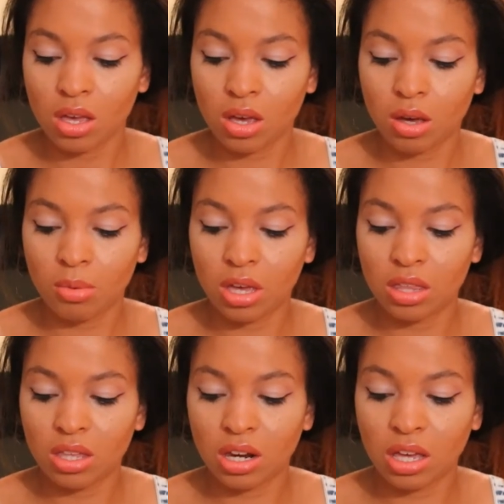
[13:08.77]

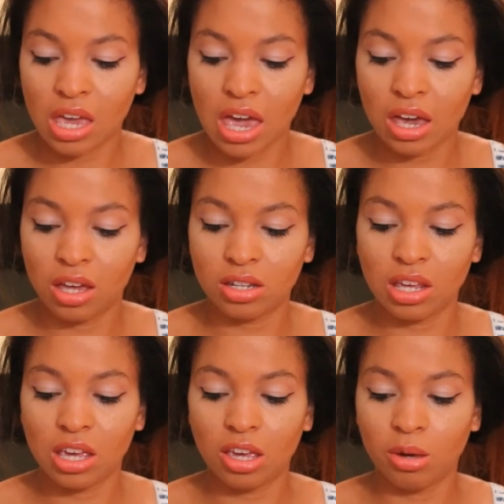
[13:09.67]
And then I had
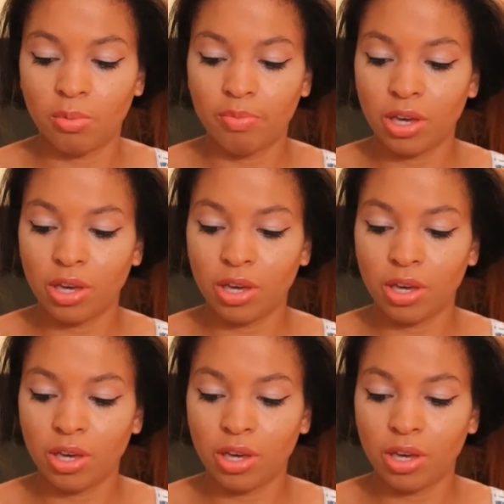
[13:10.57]
a